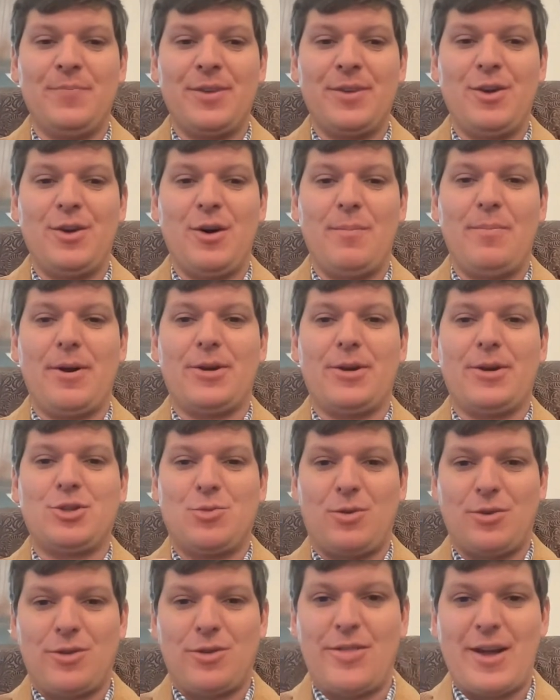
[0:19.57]
you know, a picture's
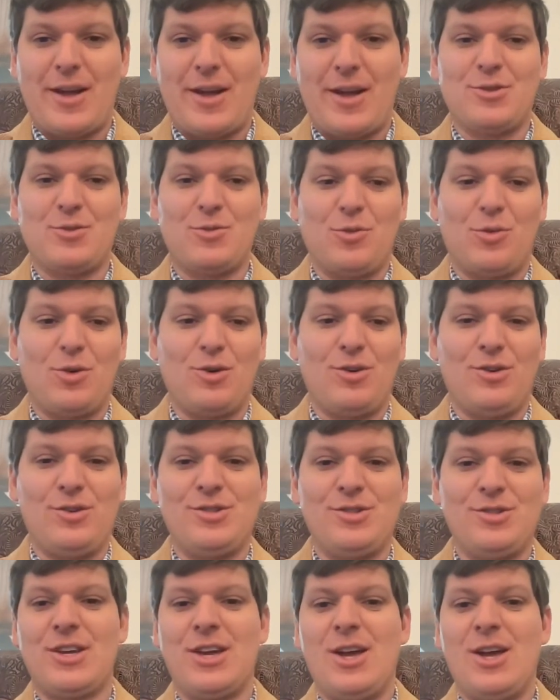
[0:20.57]
worth a thousand
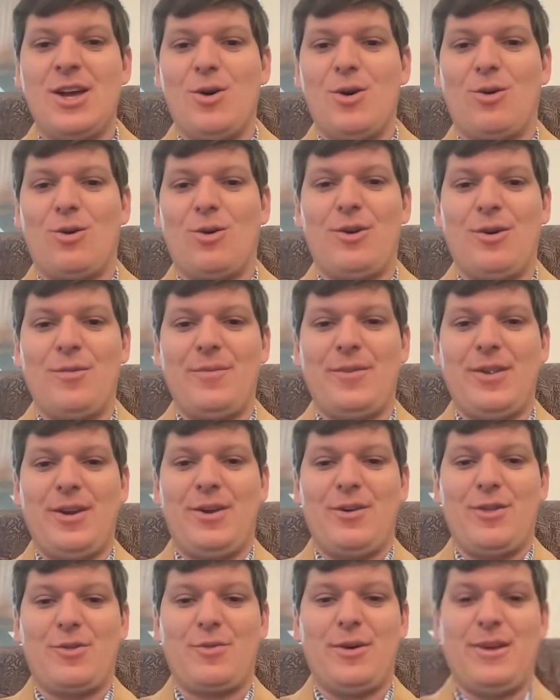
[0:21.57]
words, or you
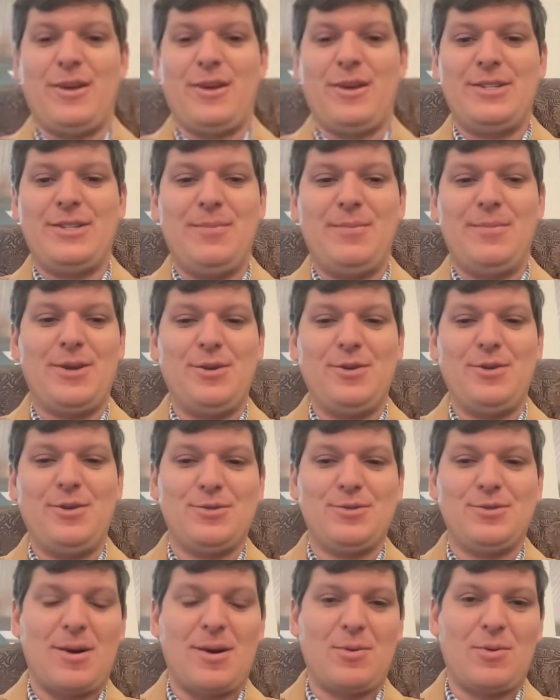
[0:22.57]
know, a 3D CPQ
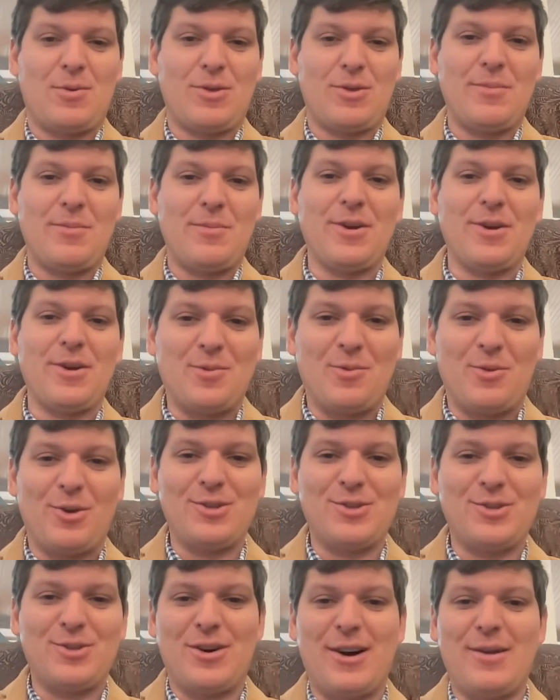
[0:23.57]
is probably worth a million
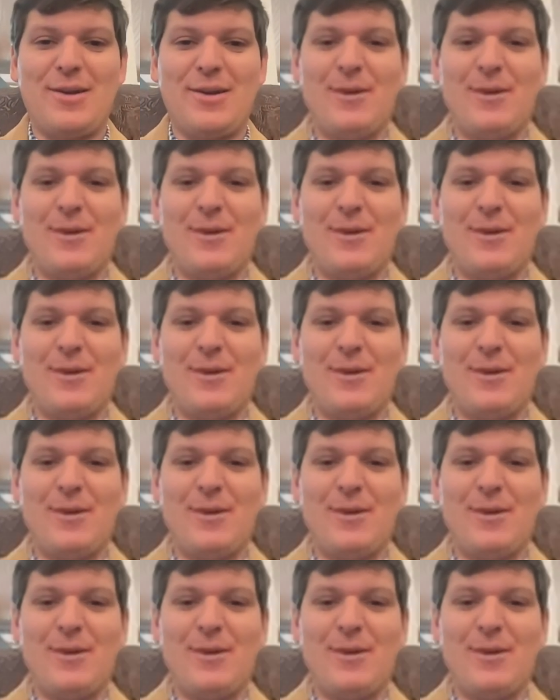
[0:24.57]
words, right?